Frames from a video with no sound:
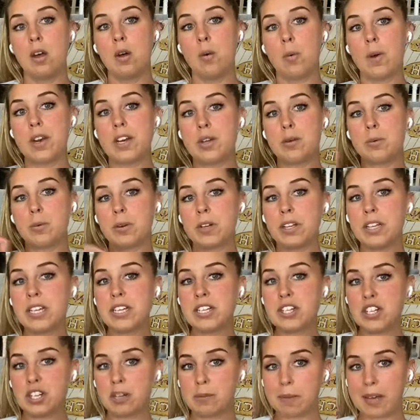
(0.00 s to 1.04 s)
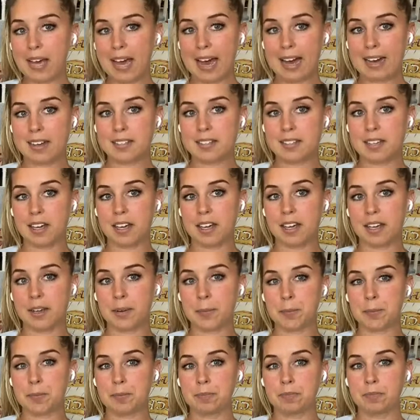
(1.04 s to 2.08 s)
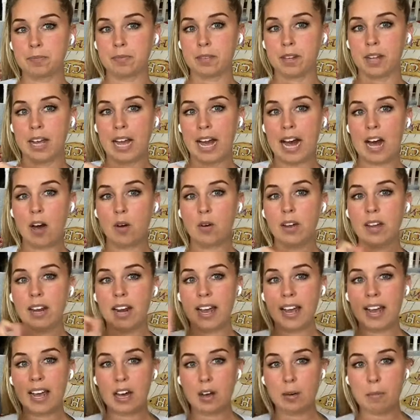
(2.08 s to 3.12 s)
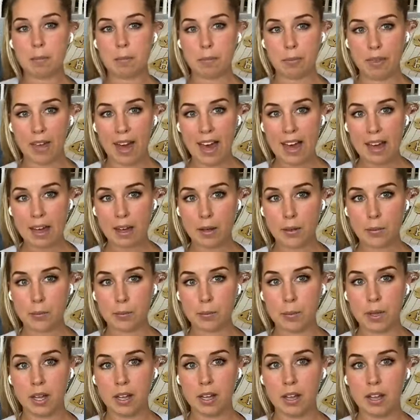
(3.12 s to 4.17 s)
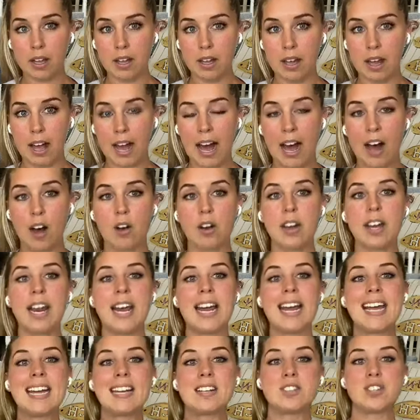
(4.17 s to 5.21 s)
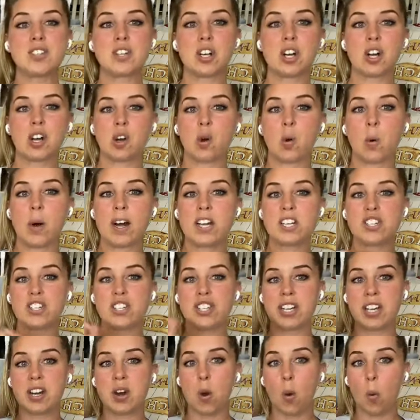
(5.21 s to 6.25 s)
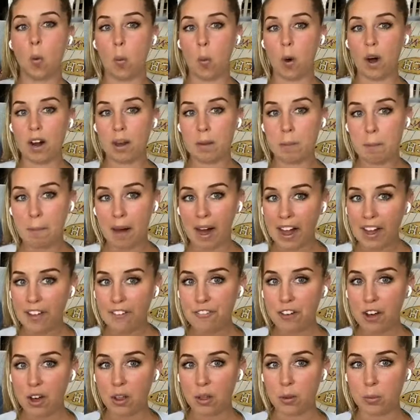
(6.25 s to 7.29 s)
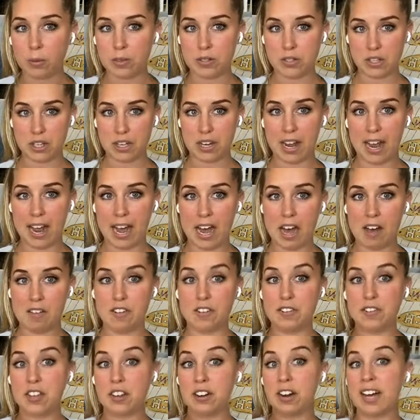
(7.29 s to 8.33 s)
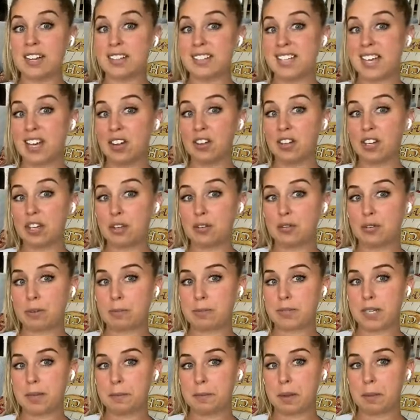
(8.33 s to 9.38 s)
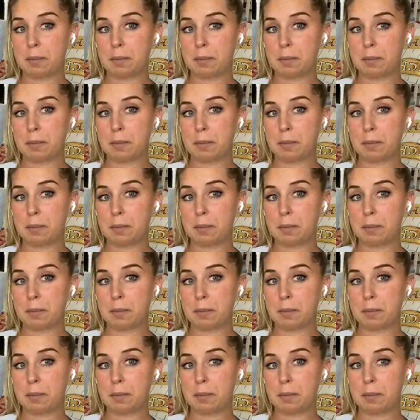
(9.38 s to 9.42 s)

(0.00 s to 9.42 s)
When you really should be asking, how can I help them? How can I answer a question one of my followers could have? If they're not telling you from tip